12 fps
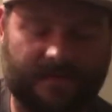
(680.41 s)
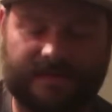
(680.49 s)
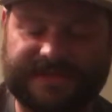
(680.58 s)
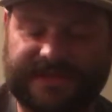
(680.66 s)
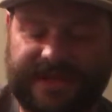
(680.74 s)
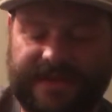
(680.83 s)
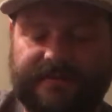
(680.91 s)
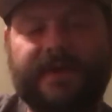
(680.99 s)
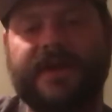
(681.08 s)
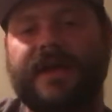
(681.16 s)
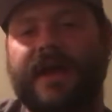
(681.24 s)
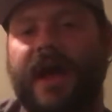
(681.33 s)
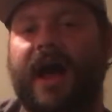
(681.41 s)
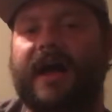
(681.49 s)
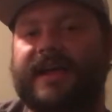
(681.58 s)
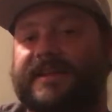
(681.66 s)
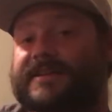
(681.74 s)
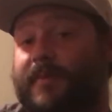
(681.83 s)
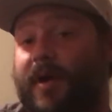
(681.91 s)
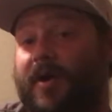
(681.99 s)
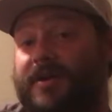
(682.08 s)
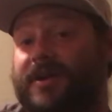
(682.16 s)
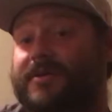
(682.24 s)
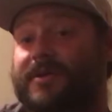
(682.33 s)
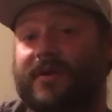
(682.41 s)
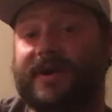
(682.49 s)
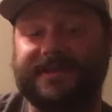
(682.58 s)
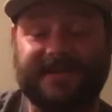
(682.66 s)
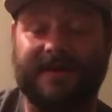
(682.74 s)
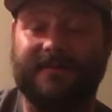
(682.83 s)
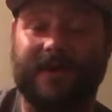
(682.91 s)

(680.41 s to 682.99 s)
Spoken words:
receive, it's a Mario coin. It's got